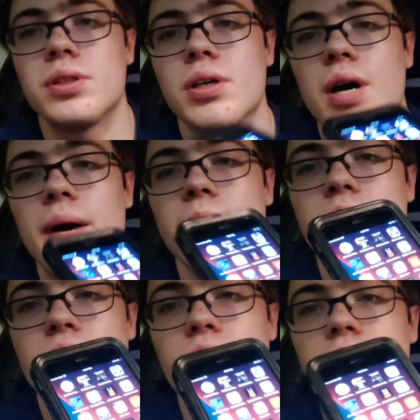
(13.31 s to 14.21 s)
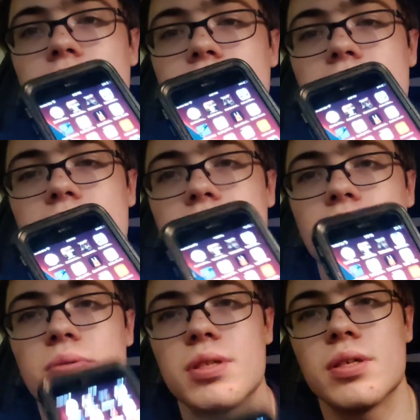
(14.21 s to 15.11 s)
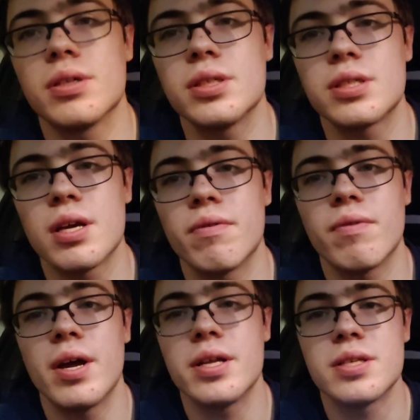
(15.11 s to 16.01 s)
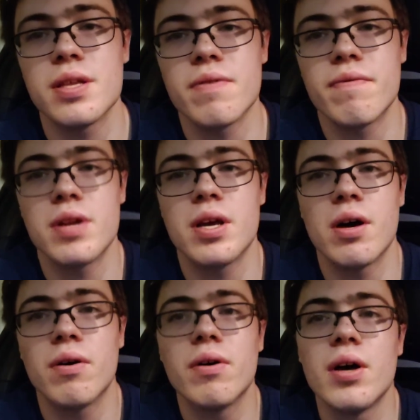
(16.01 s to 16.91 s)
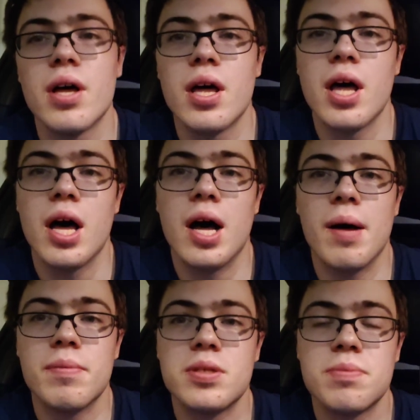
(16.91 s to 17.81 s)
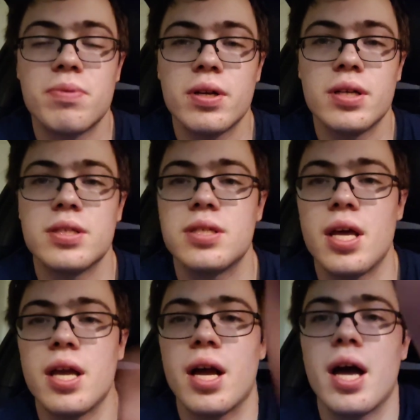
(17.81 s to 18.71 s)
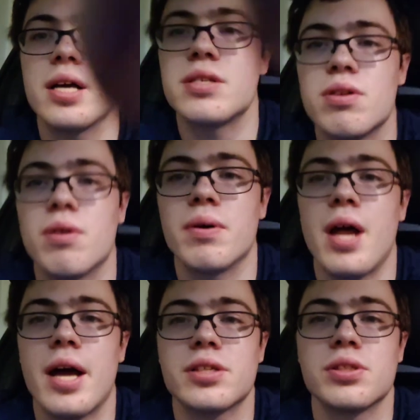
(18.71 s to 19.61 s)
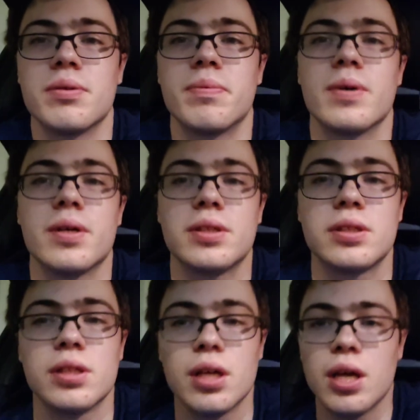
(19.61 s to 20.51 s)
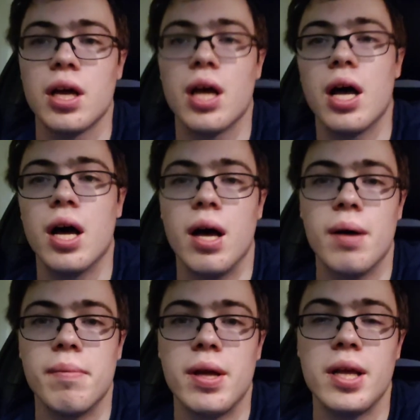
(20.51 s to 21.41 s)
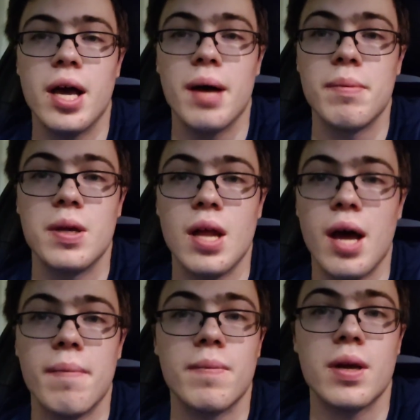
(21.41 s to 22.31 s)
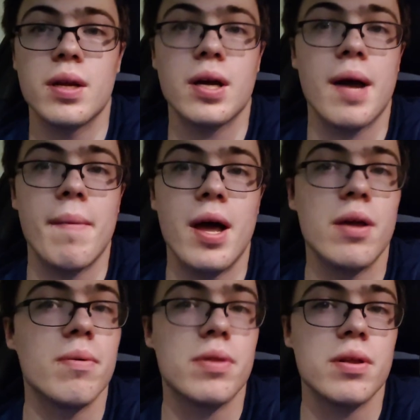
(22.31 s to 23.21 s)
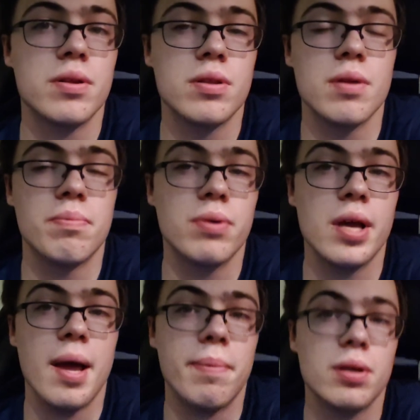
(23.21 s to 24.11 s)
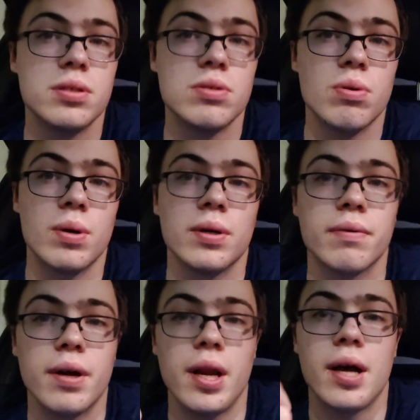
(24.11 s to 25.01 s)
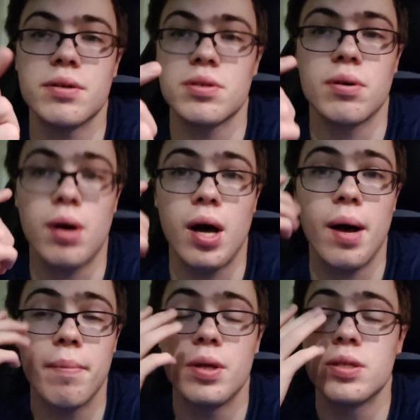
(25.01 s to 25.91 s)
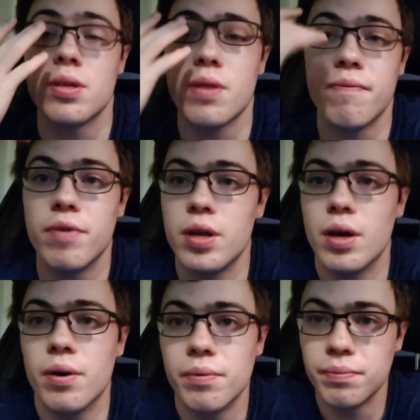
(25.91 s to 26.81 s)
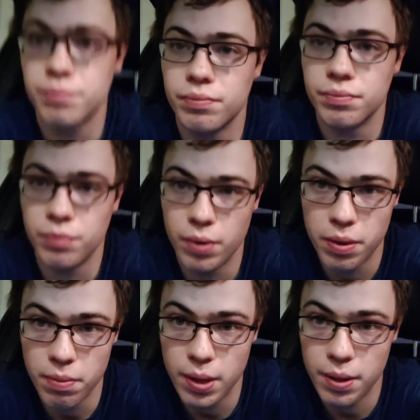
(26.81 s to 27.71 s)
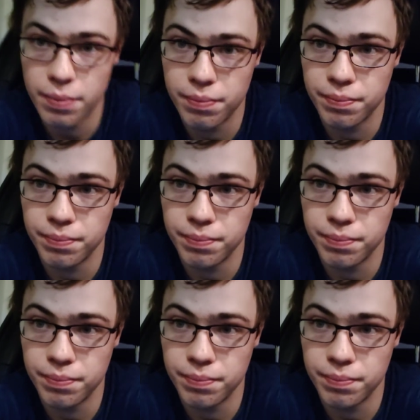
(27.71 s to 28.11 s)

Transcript: So I'm going to show you guys how to do it. So let's get right into the video. Um, this is pretty insane, guys. You know, it actually works. Um, and yeah, I mean, I'm going to come at you with a pretty epic tutorial right now, so hop into the video with me.